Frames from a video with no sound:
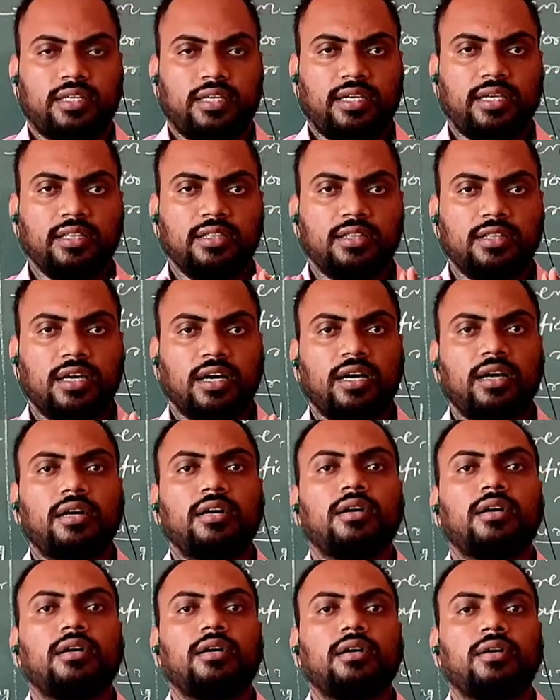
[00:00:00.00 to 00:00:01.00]
in the
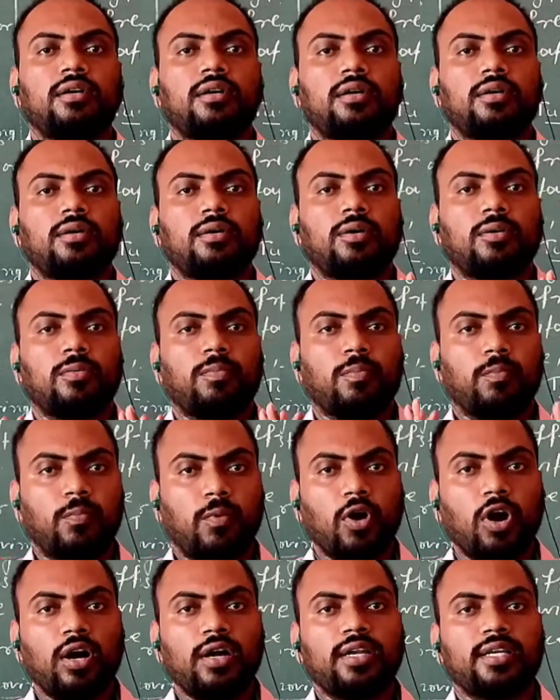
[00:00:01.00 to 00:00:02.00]

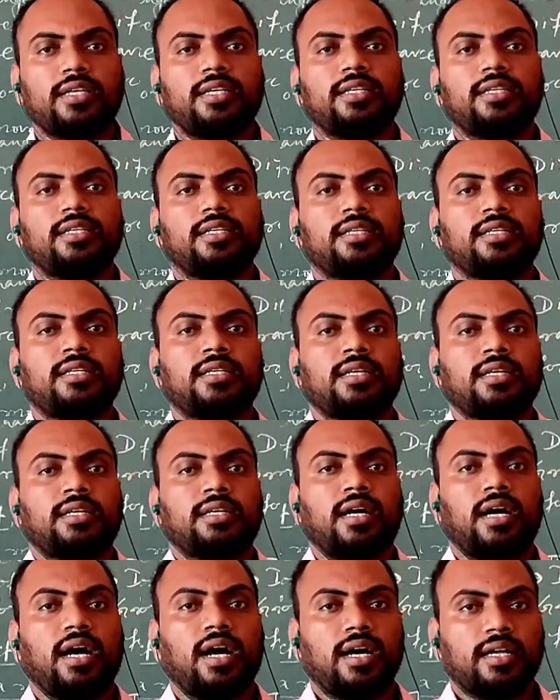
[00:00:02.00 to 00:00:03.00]
body
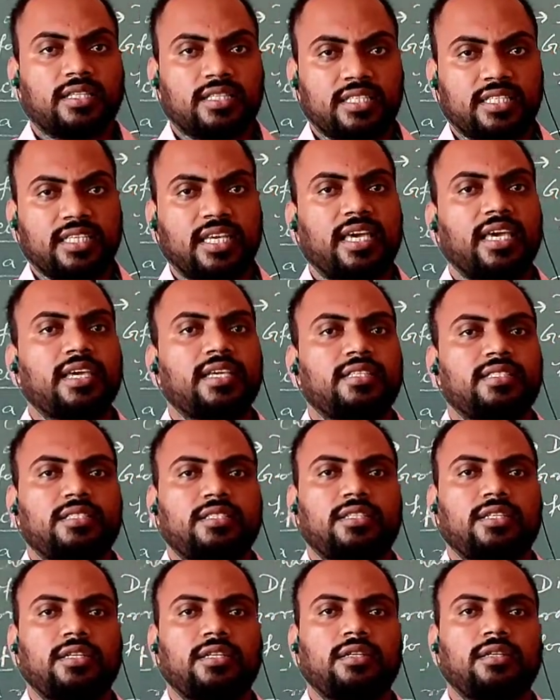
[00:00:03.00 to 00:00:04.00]
a
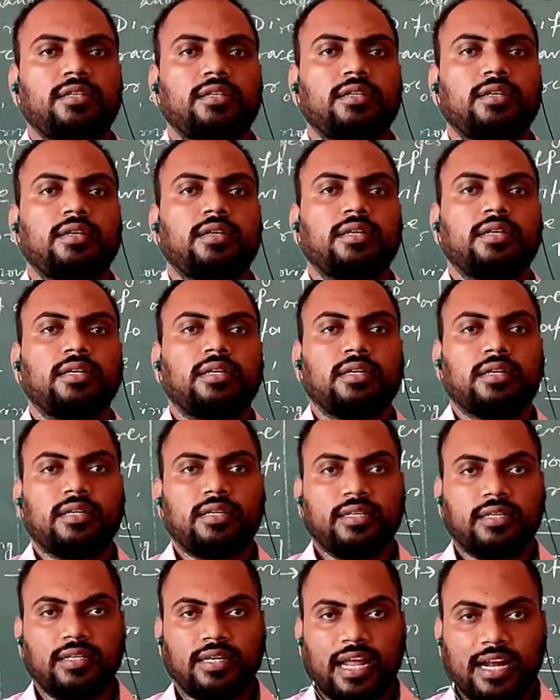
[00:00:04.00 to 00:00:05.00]
change.
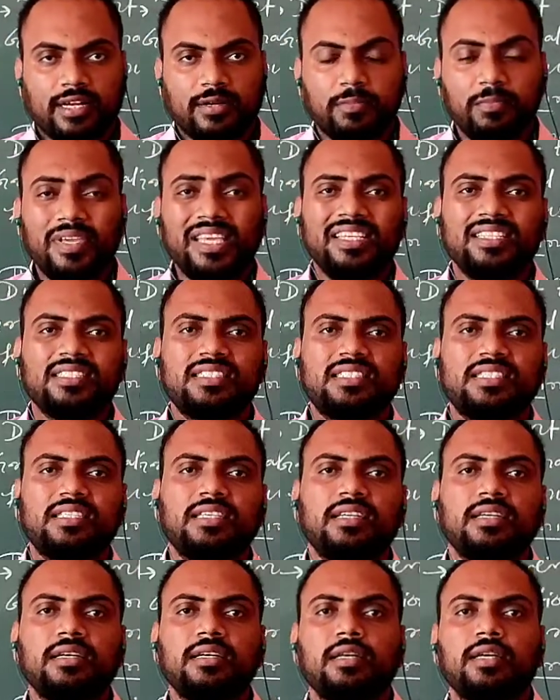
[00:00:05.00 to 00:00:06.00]
That
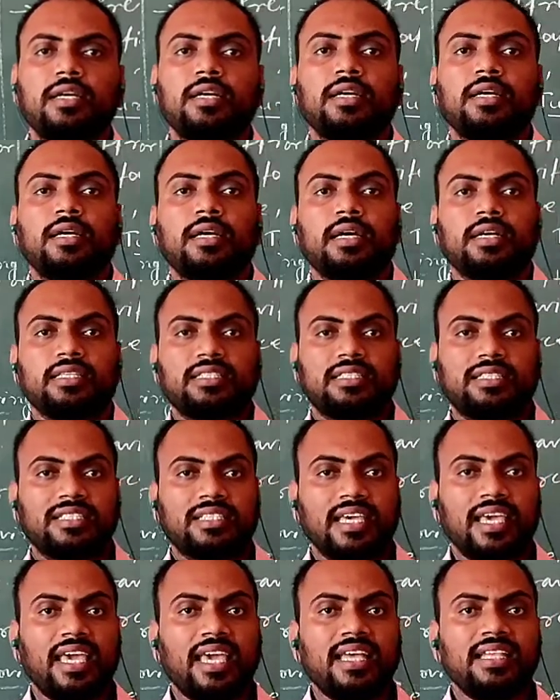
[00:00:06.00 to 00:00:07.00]
means
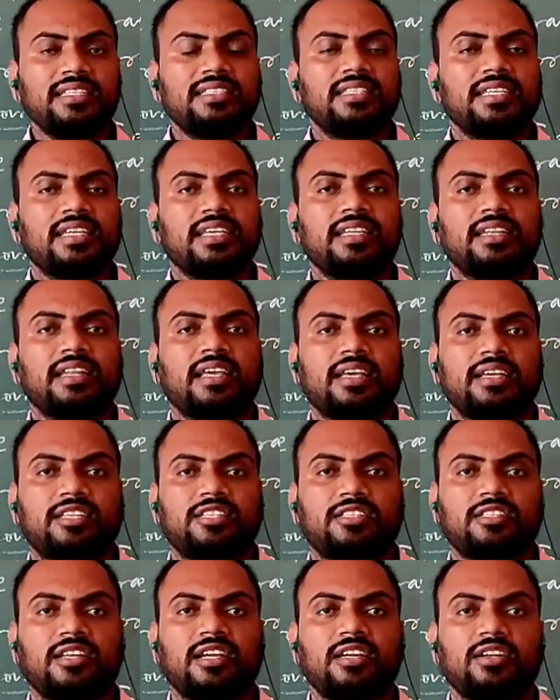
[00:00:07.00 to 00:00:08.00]
change in a
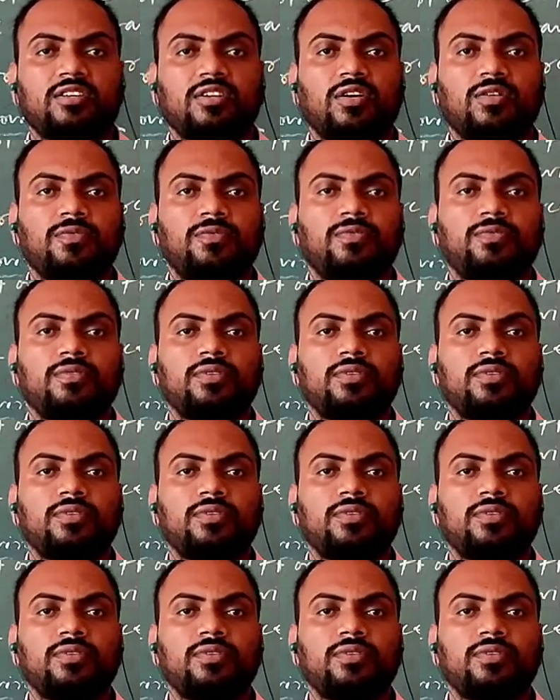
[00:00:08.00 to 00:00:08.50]
state of